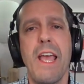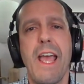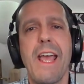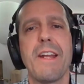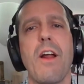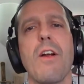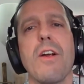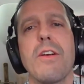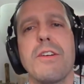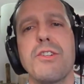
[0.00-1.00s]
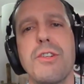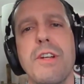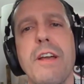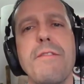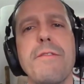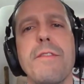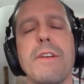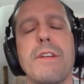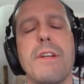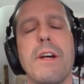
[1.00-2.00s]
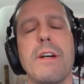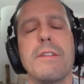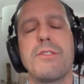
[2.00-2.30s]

and our knife uh,